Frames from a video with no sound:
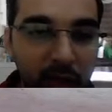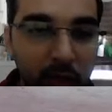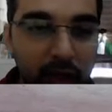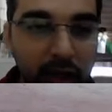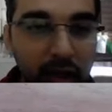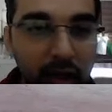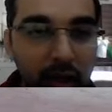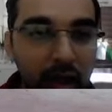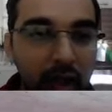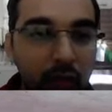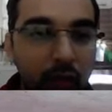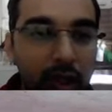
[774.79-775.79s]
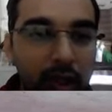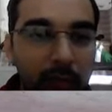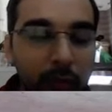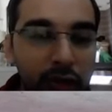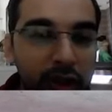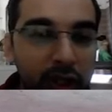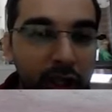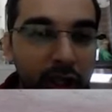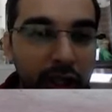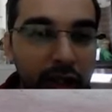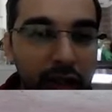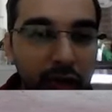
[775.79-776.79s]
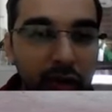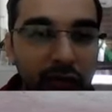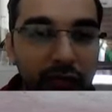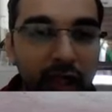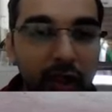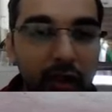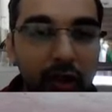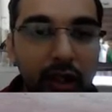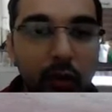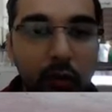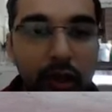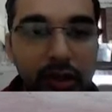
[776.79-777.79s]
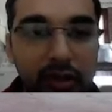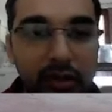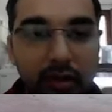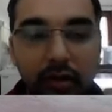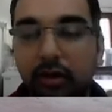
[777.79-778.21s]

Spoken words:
Okay. Now, what about the deterioration of KOH?